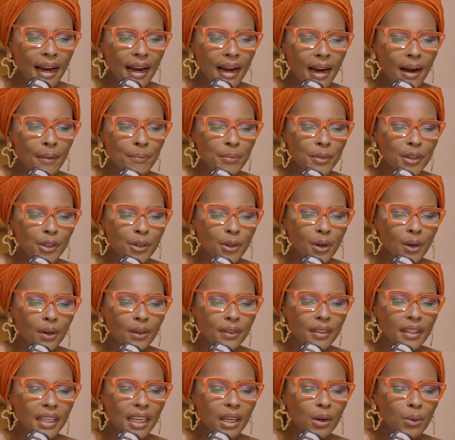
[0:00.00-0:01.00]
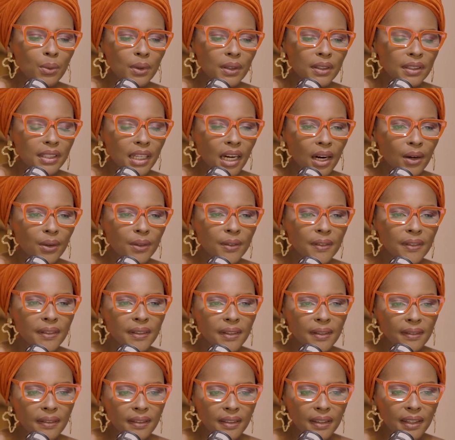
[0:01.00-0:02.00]
the world, how
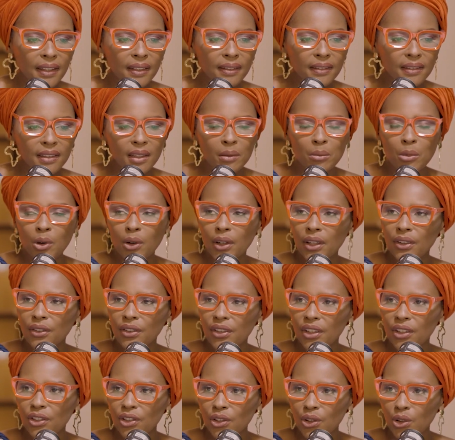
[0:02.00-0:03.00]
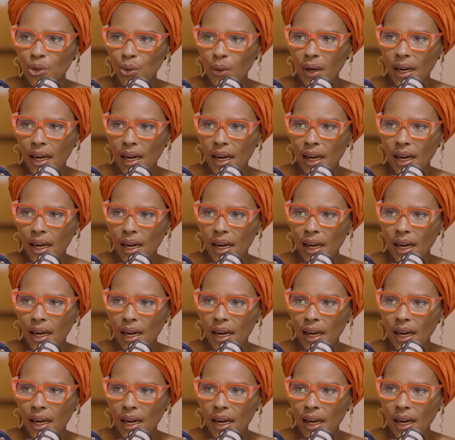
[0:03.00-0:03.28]
see things, the more enriched you